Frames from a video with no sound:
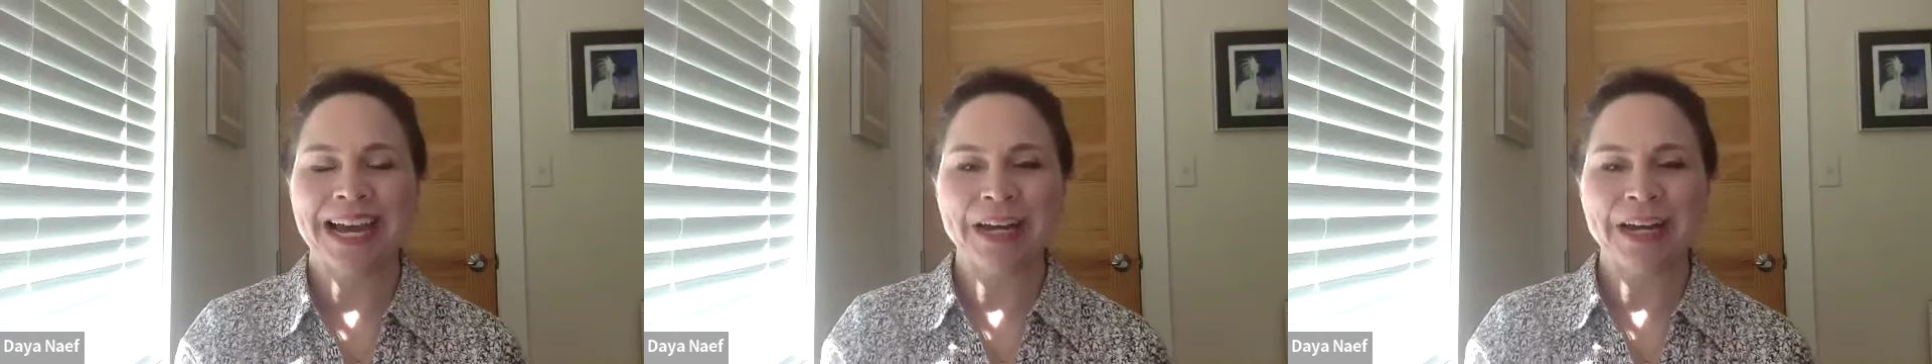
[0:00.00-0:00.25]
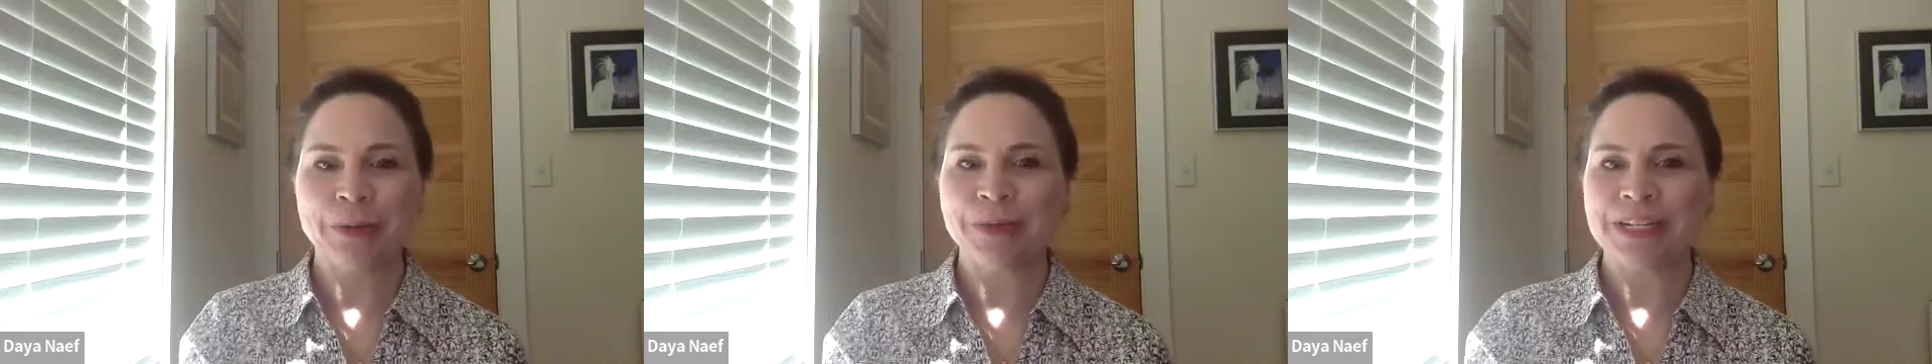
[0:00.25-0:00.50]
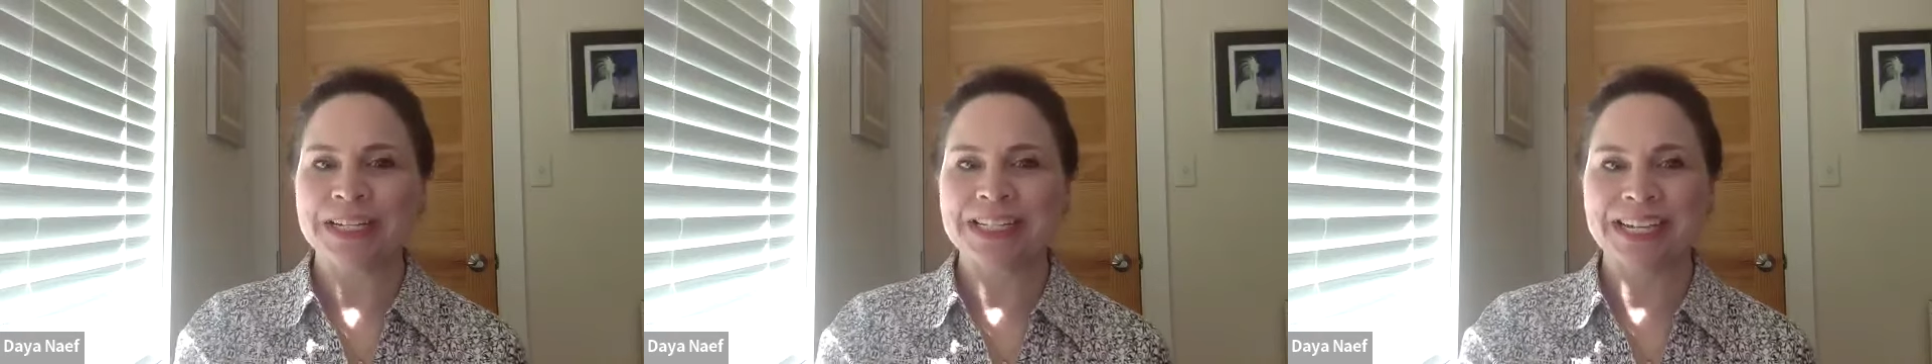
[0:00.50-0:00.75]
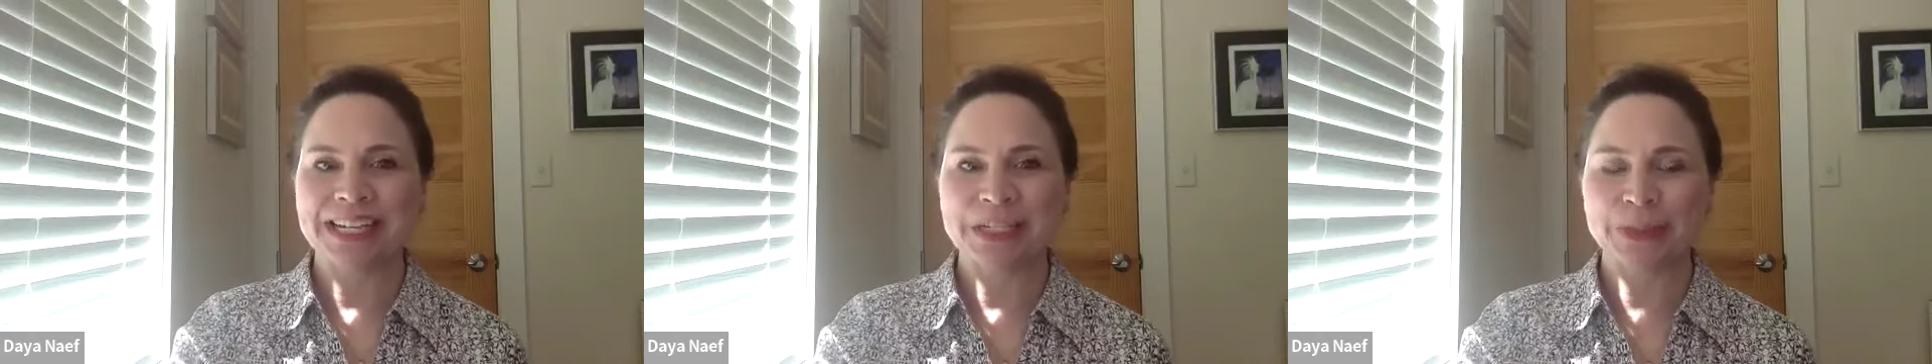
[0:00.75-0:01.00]
Yeah, I know D
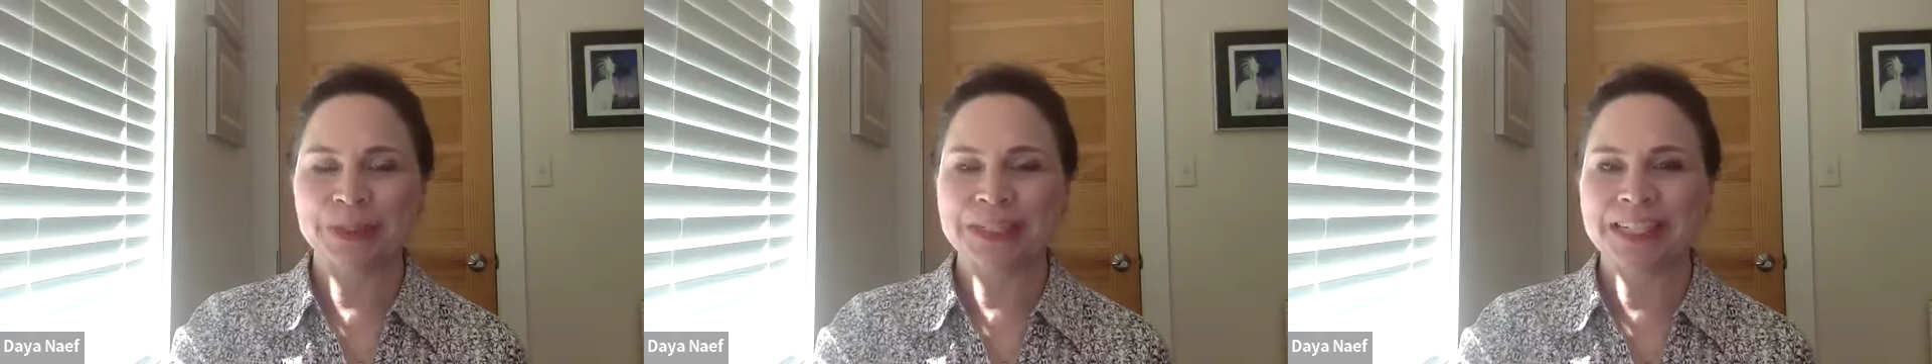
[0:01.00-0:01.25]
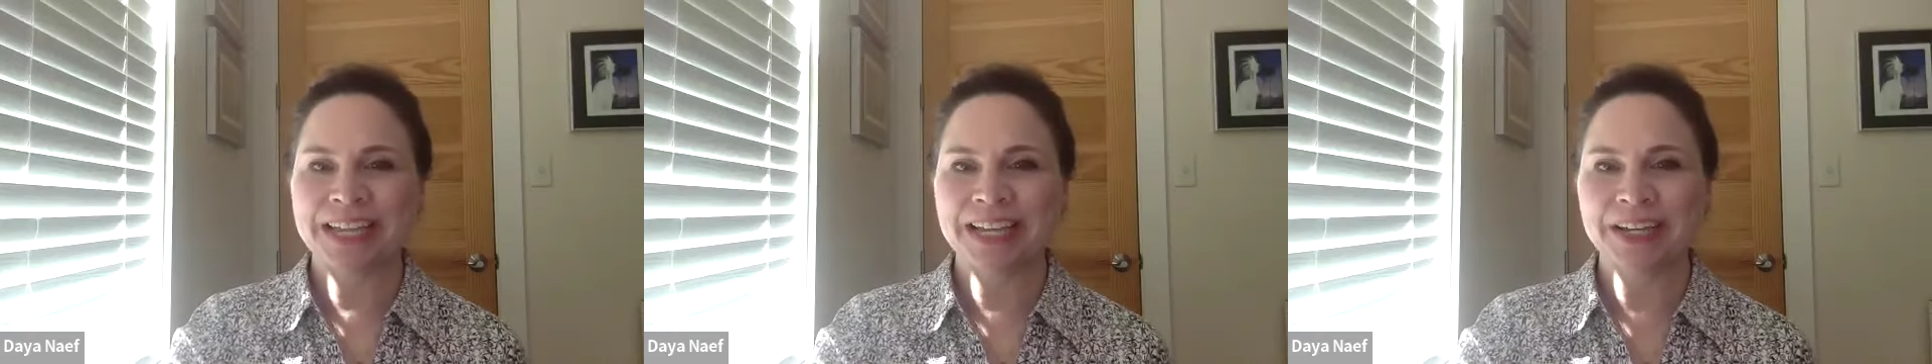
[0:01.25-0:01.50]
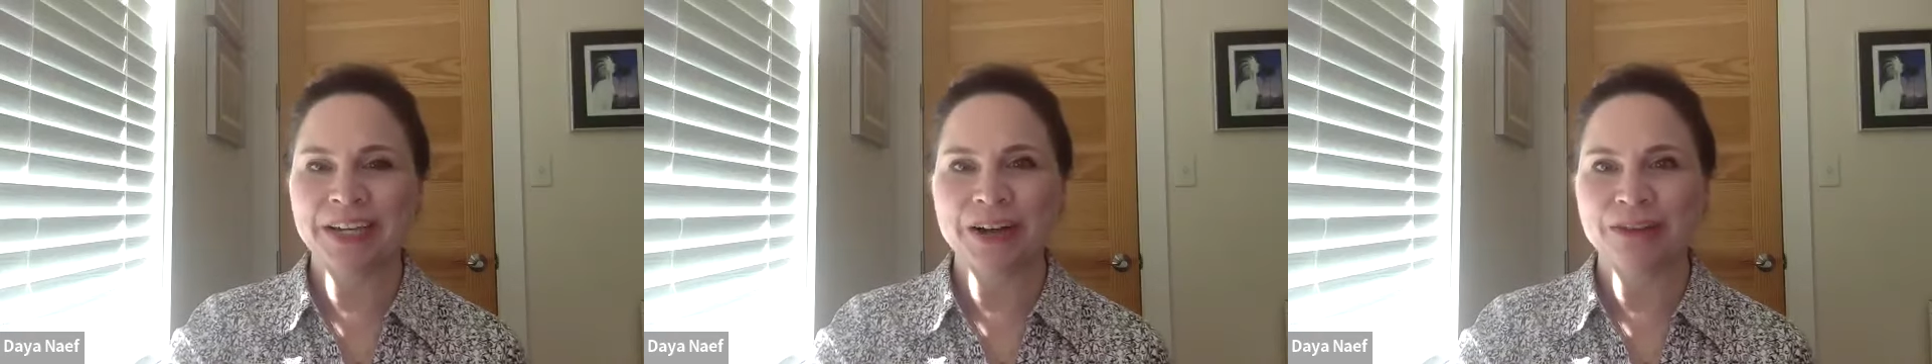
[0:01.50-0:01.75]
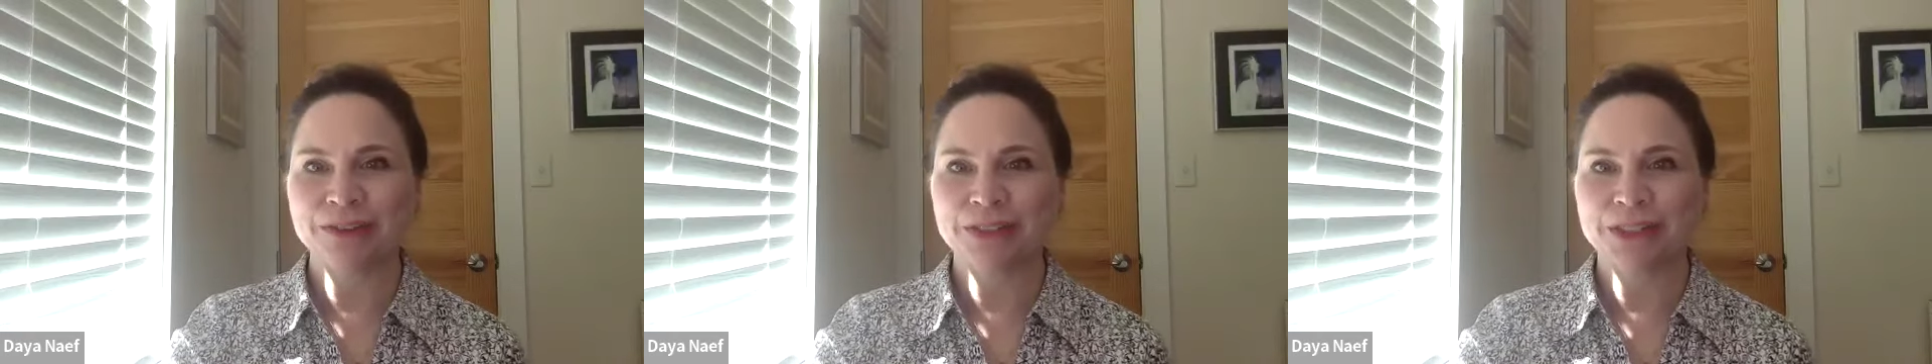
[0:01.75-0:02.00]
C has really taken
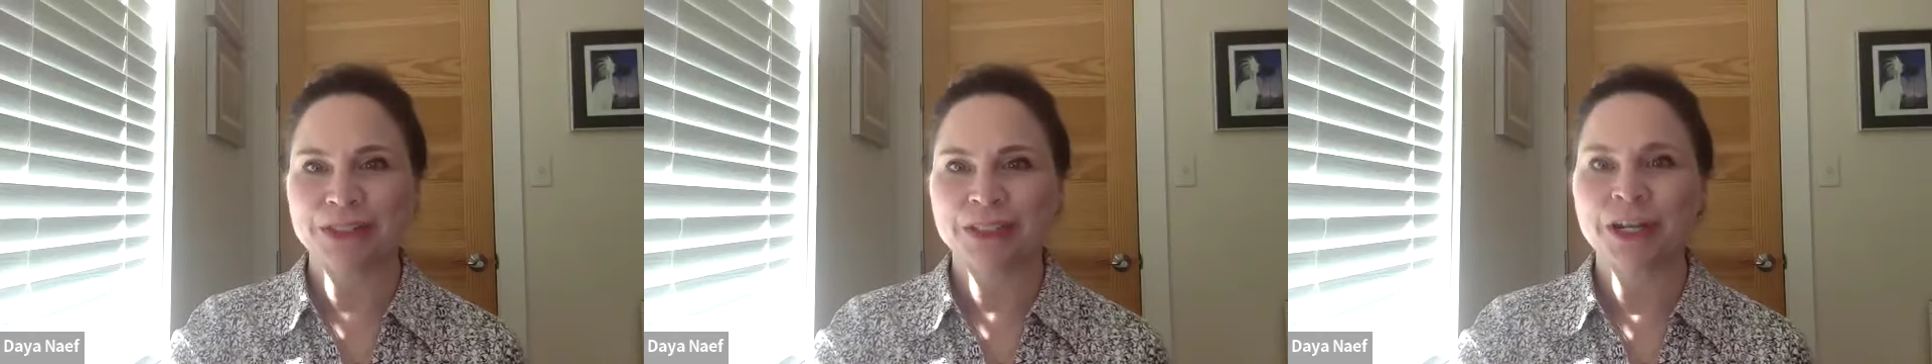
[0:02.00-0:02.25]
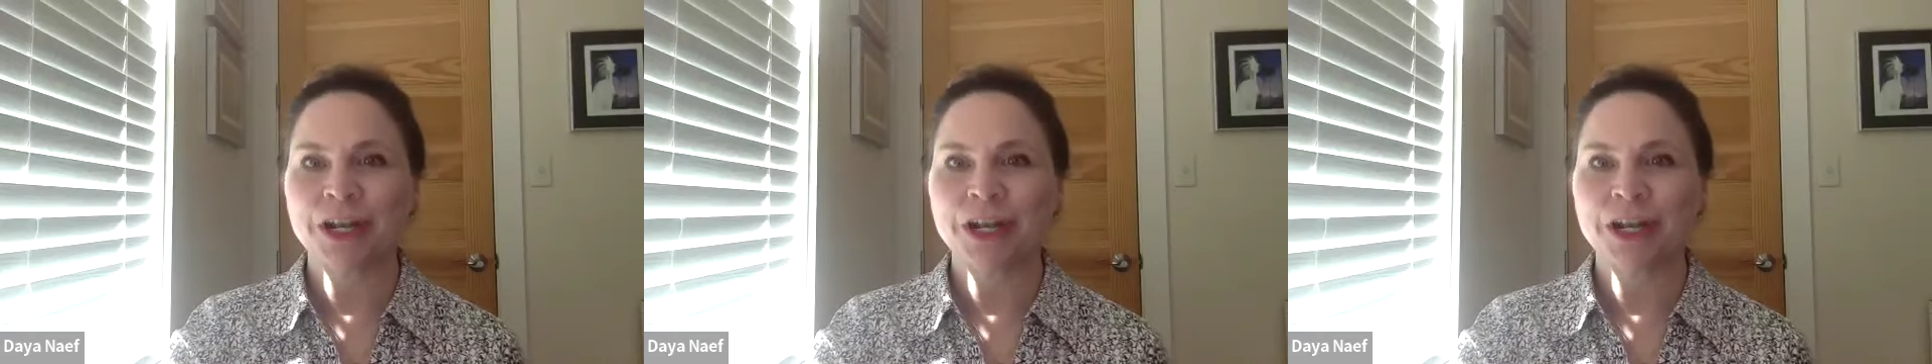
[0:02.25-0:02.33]
off for